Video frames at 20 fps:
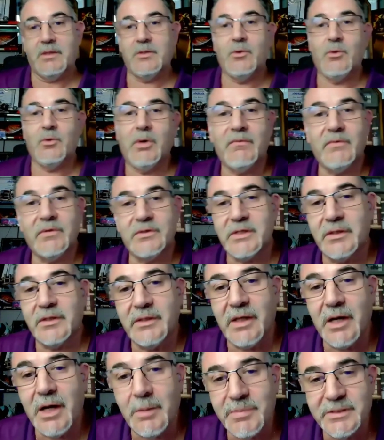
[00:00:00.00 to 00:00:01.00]
then whoever's on
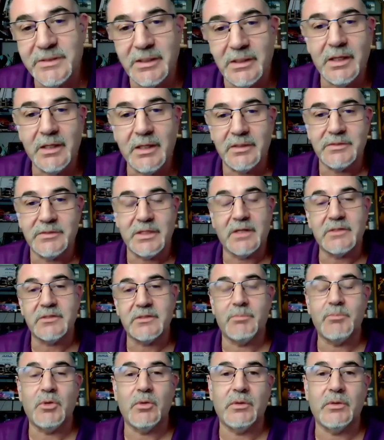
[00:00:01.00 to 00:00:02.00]
the opposite end is
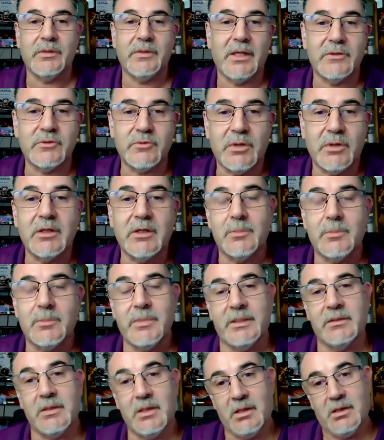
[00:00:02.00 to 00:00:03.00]
actually pulling that trigger,
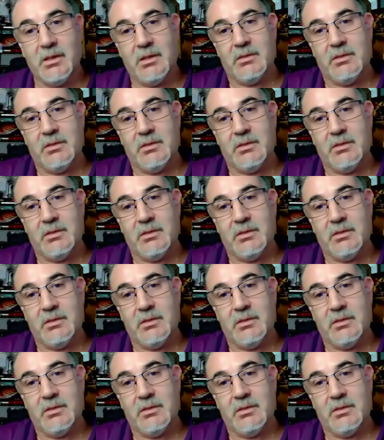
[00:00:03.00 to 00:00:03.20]
but